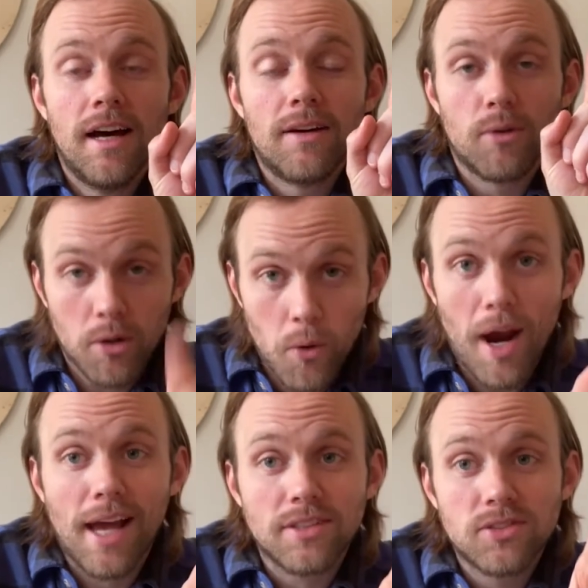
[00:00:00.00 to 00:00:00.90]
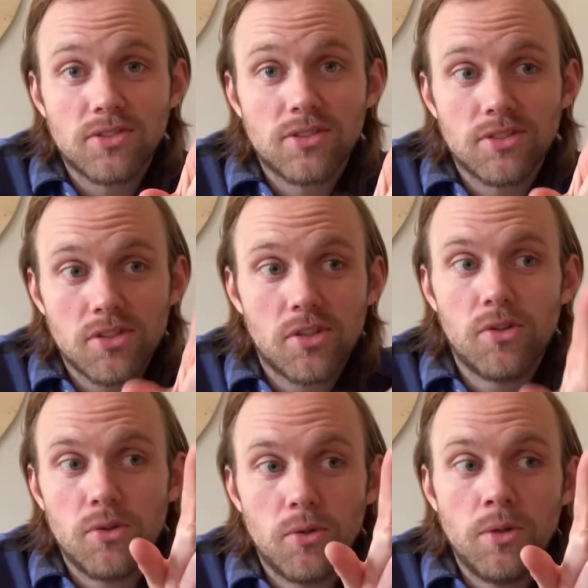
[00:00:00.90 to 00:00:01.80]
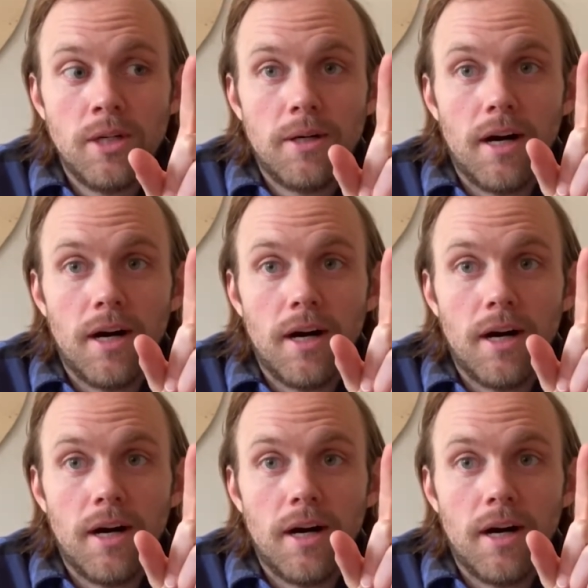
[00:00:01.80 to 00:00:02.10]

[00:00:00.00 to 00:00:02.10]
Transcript: requests to